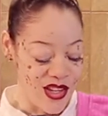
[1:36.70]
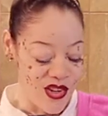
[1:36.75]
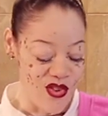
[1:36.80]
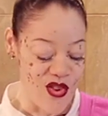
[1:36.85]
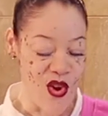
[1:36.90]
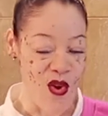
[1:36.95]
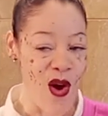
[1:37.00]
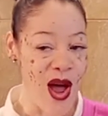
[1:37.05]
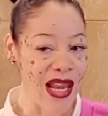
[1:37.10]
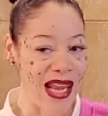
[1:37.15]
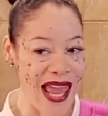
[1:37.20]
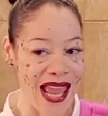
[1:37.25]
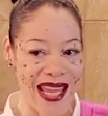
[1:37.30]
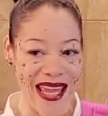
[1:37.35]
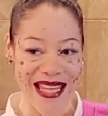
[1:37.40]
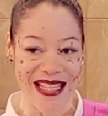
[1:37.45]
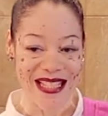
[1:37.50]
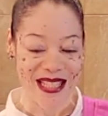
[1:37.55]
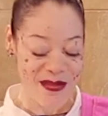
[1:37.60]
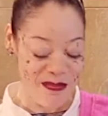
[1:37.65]
you know I
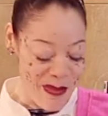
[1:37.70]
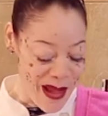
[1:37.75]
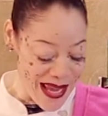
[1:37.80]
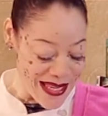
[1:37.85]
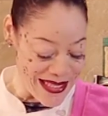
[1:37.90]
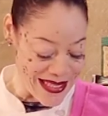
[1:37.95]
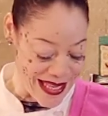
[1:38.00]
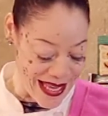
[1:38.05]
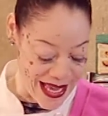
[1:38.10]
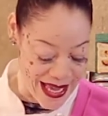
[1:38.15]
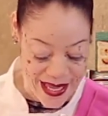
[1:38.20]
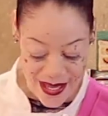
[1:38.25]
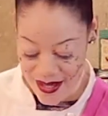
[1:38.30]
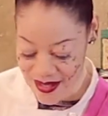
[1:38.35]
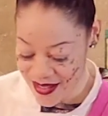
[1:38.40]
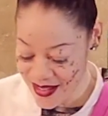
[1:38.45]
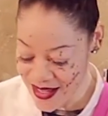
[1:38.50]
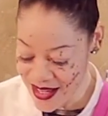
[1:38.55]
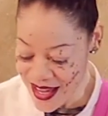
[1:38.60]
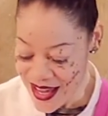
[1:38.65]
like it spicy.
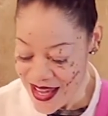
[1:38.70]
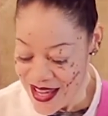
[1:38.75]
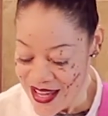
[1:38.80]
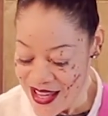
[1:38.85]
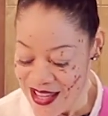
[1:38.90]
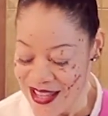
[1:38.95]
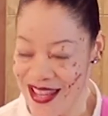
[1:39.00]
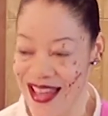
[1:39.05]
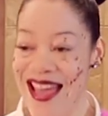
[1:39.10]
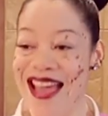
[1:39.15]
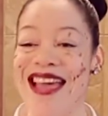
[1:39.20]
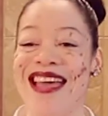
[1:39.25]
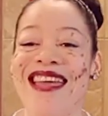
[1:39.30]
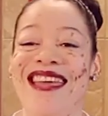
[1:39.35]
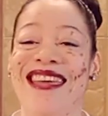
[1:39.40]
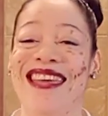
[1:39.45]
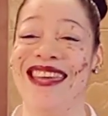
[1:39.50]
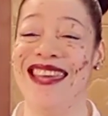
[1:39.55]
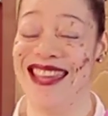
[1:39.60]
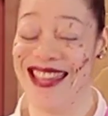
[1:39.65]
Yes, we
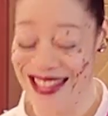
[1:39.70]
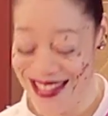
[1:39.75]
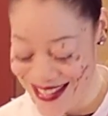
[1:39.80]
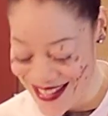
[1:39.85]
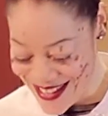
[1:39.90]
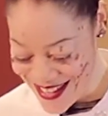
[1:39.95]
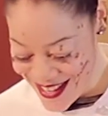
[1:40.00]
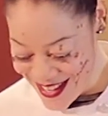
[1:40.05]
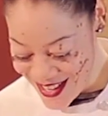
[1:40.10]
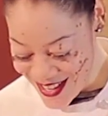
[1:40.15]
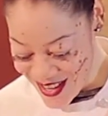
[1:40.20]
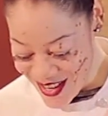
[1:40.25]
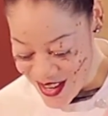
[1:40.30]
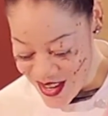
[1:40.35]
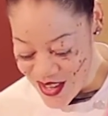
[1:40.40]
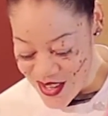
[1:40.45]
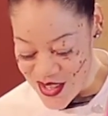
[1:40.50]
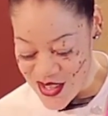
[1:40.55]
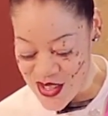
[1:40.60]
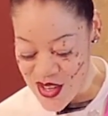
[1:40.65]
do.
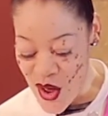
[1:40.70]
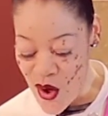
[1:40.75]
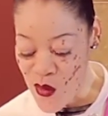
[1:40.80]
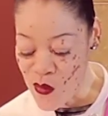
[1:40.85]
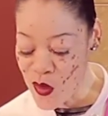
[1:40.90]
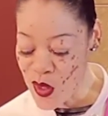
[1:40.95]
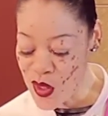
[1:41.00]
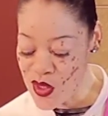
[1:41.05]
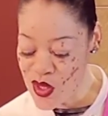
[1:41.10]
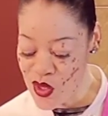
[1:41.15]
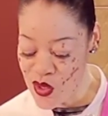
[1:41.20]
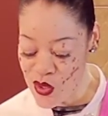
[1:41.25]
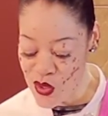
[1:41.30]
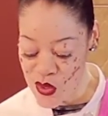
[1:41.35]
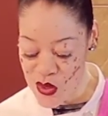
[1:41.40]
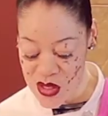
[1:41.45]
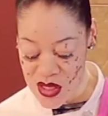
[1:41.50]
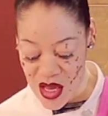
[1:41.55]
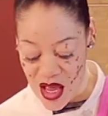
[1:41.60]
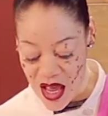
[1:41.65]
So, we'll
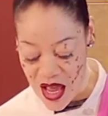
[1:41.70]
use